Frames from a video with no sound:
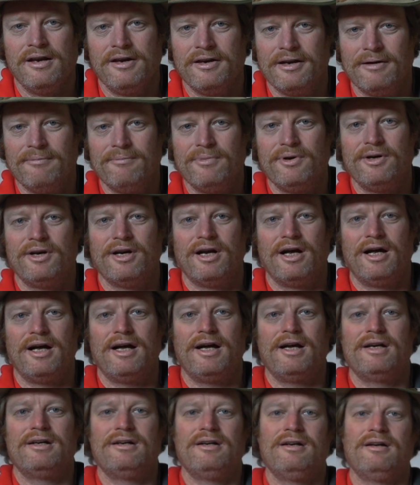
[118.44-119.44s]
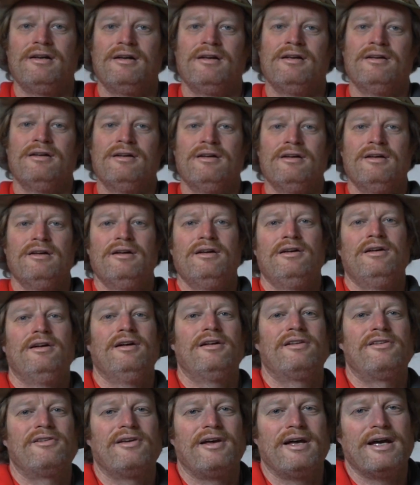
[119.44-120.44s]
Number 9,
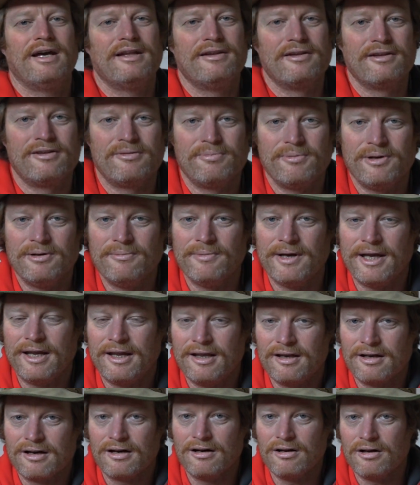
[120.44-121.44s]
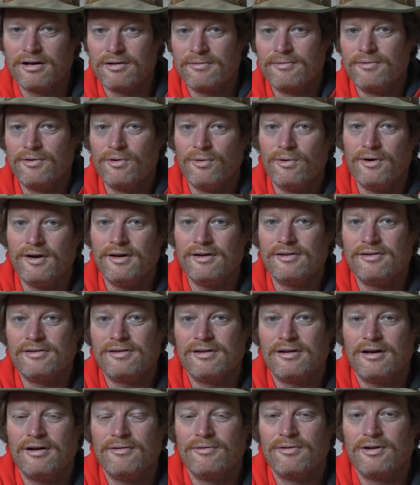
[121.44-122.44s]
a tyre that's been making a lot of
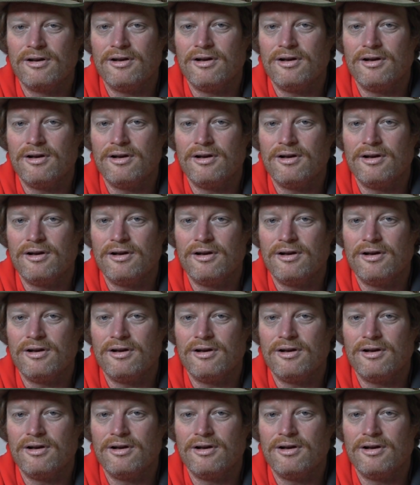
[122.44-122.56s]
noise over the